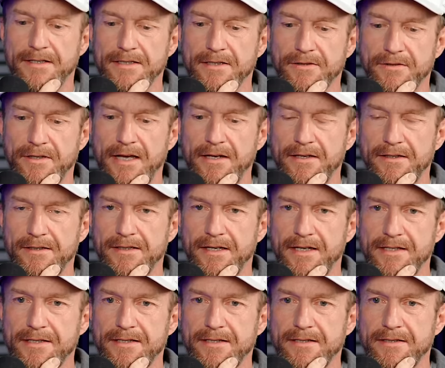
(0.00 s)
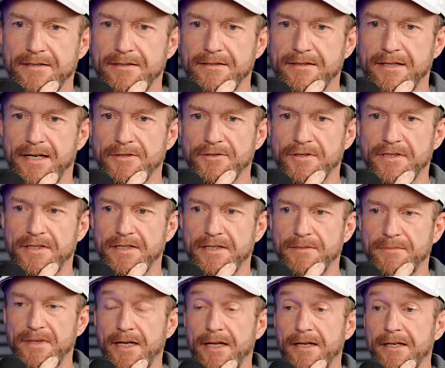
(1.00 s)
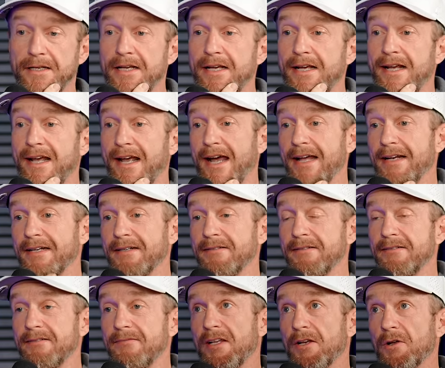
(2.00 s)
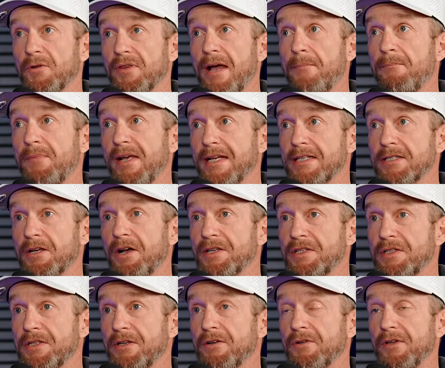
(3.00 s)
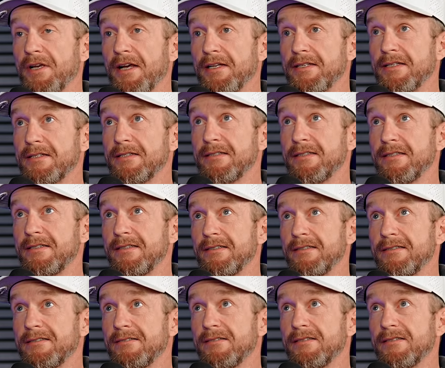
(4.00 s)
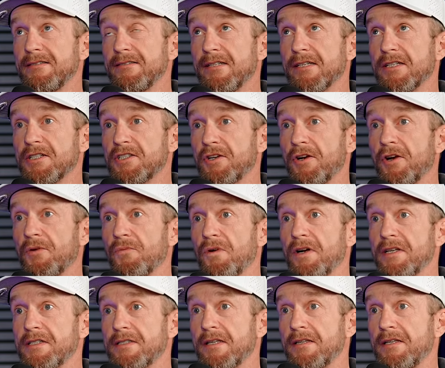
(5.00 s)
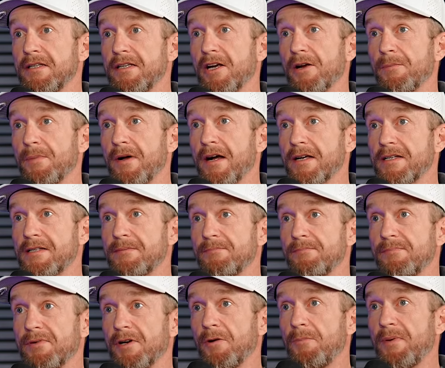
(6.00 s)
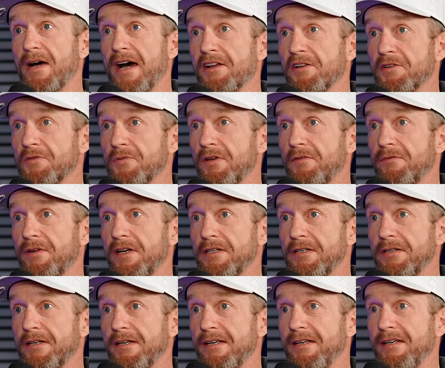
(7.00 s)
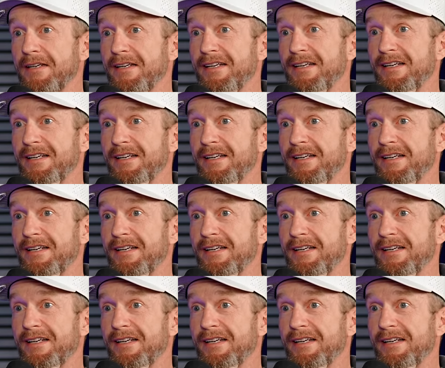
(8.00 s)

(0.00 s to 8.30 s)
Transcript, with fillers: So that that's interesting to me, and and you know, that means also that the concern was that the Gearbox Pro paddles would eventually